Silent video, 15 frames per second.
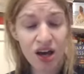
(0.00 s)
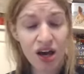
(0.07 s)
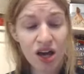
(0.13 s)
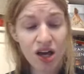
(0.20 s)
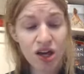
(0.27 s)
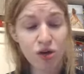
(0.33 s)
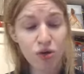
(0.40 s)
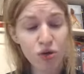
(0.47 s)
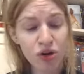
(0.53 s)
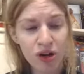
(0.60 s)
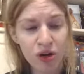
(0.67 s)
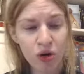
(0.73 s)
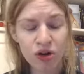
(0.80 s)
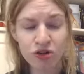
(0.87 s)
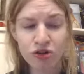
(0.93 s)
you look
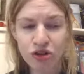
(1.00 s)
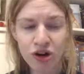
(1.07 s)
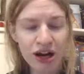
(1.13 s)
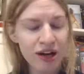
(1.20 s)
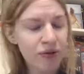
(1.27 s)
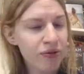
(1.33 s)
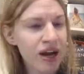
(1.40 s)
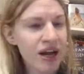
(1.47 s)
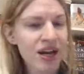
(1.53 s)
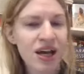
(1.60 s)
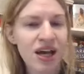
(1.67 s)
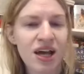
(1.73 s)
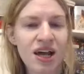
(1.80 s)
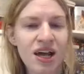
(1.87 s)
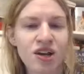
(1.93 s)
at or you try to write
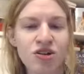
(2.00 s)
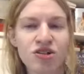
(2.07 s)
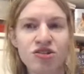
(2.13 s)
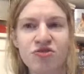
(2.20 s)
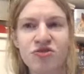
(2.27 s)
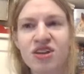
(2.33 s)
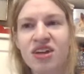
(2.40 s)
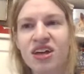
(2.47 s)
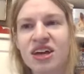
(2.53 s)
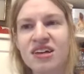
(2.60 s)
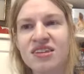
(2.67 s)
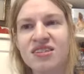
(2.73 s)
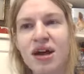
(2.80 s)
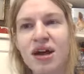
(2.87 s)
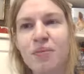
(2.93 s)
it and you just feel like
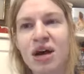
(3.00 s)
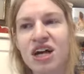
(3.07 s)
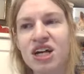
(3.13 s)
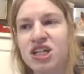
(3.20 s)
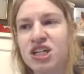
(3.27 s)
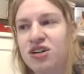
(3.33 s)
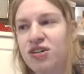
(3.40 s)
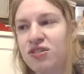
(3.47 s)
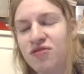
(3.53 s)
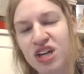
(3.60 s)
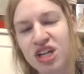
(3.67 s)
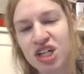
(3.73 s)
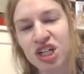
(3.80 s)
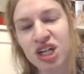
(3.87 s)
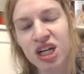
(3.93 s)
it's not matching your
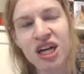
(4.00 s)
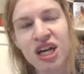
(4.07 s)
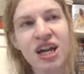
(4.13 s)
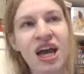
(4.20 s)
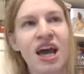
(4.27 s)
vision